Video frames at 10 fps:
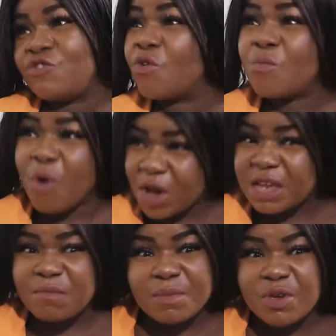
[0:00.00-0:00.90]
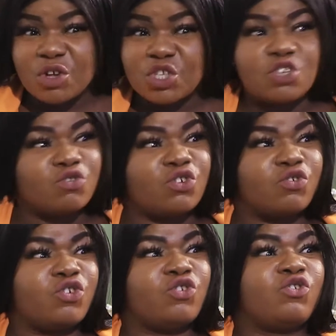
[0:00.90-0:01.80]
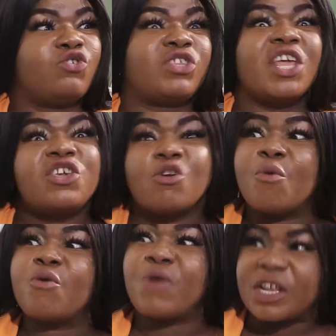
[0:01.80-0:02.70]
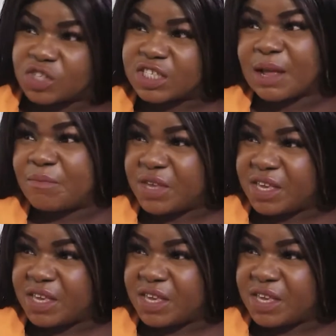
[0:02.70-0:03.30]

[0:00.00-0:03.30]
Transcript: You're mocking me because you, you, you, you think you're more righteous than